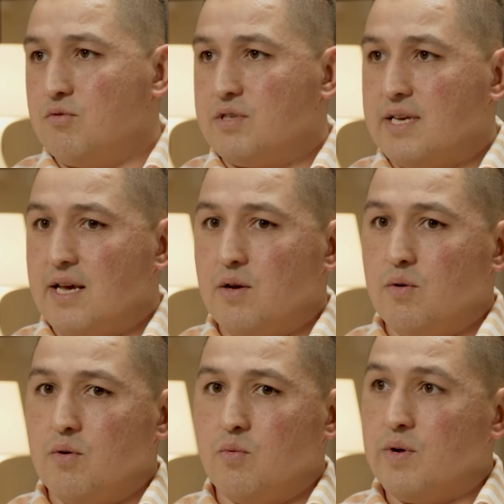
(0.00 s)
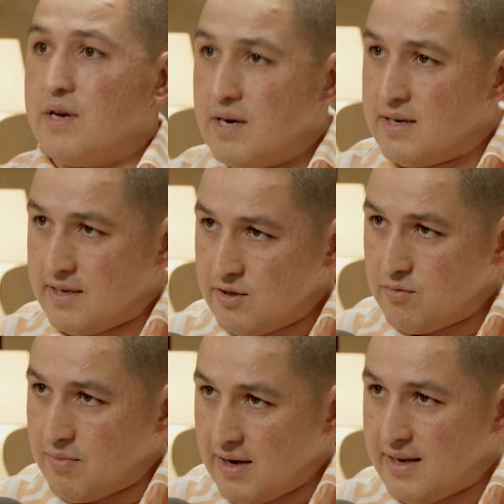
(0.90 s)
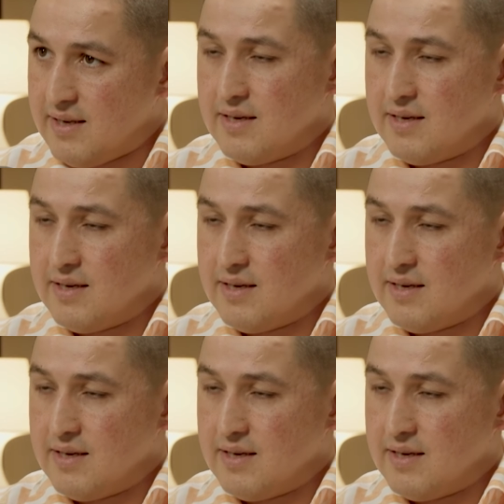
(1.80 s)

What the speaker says: you say we are in Dubai,